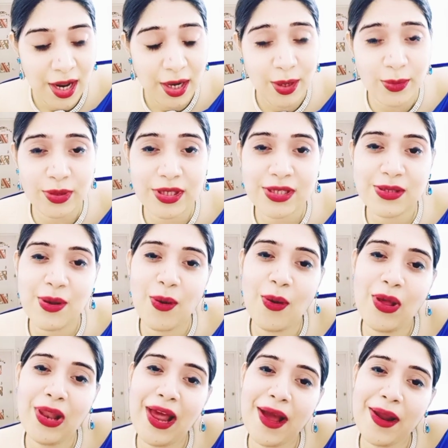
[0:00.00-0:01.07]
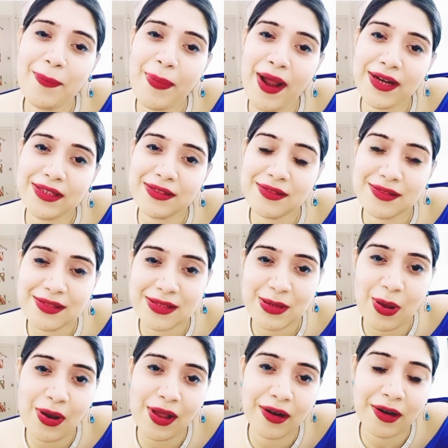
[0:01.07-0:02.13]
Now, these all are patterns, these
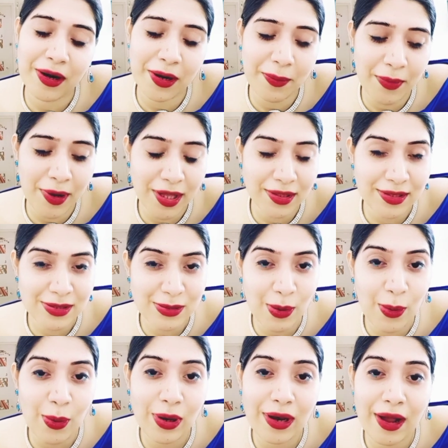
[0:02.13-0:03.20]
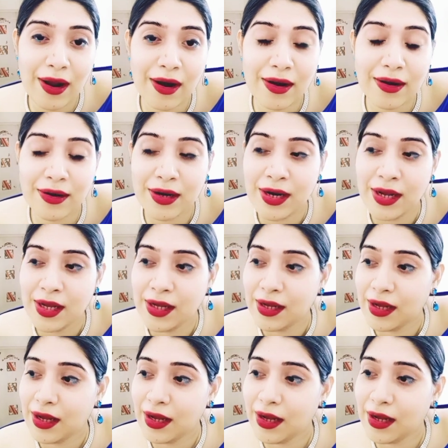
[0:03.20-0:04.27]
all are karma, these all are
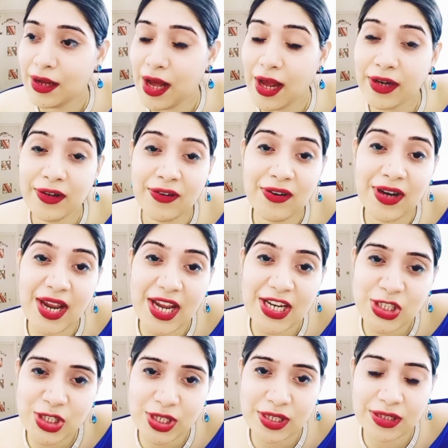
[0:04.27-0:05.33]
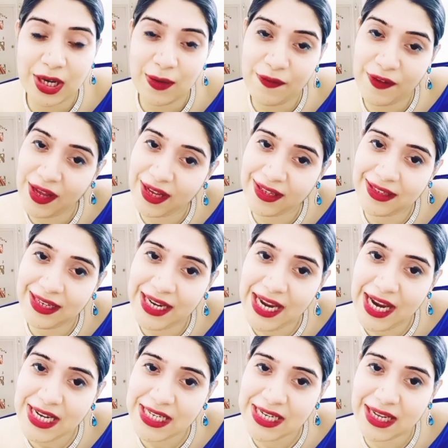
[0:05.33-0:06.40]
our creation that we are
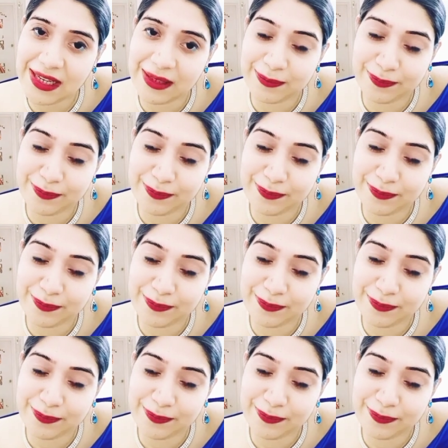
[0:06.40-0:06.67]
creating.